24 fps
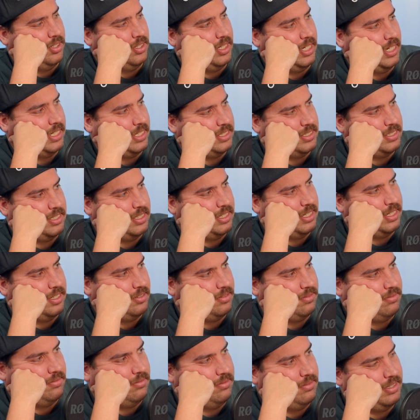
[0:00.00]
like you said
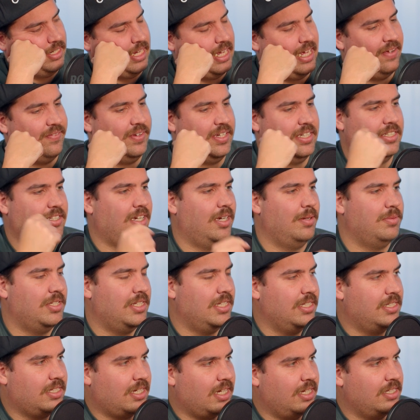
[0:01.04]
having time to
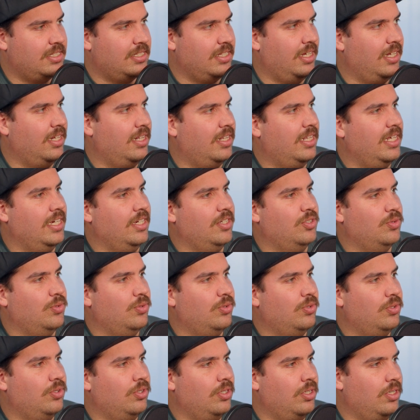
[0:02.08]
discuss certain things
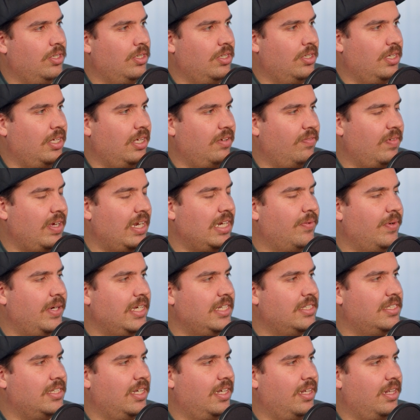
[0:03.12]
or
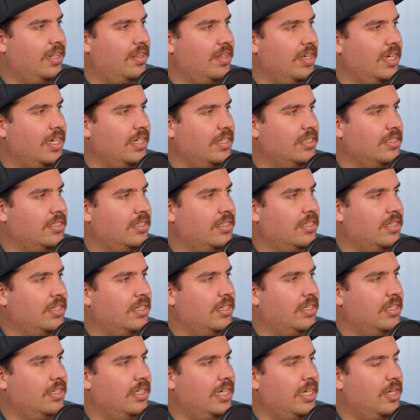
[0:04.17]
evaluate certain things
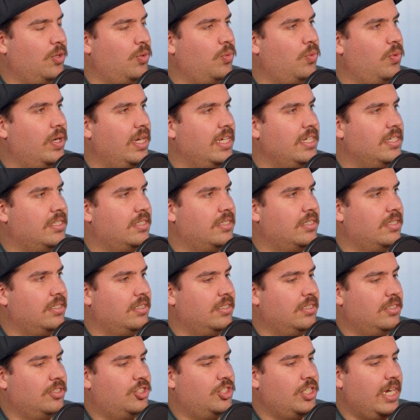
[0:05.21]
mm. it always
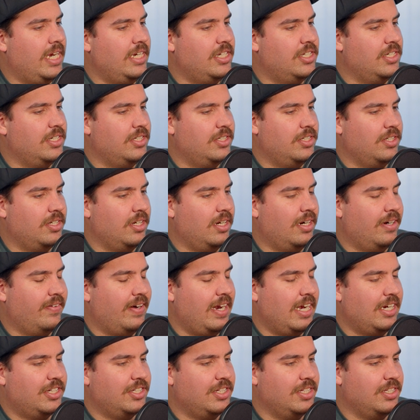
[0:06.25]
changes your
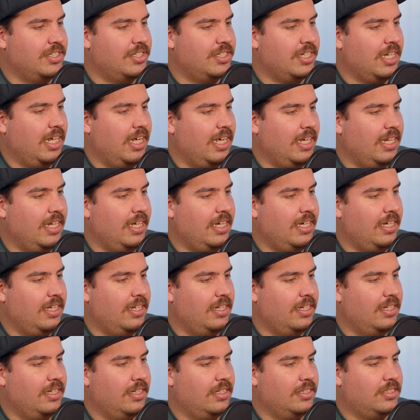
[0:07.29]
direction slightly
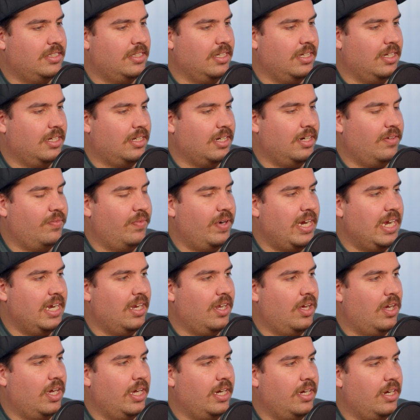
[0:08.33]
yeah. to kind of
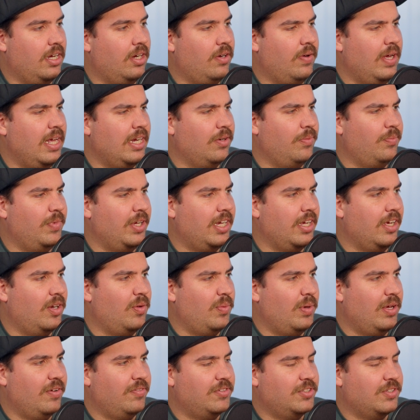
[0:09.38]
realign. Oh, hang on, we're going
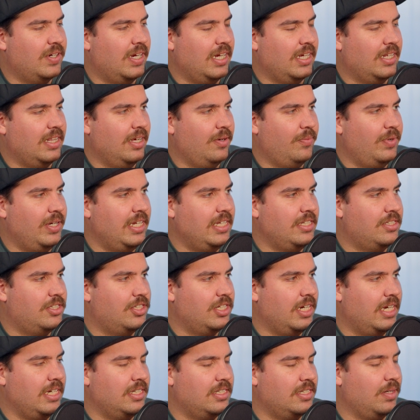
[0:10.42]
a bit off track there. We need to
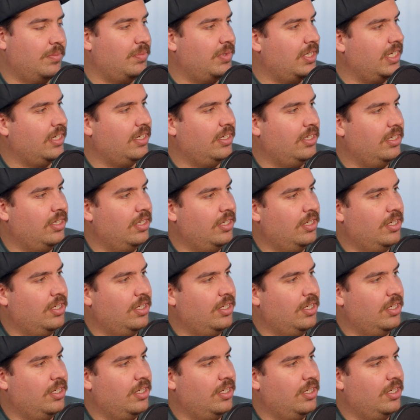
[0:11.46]
yeah. change something.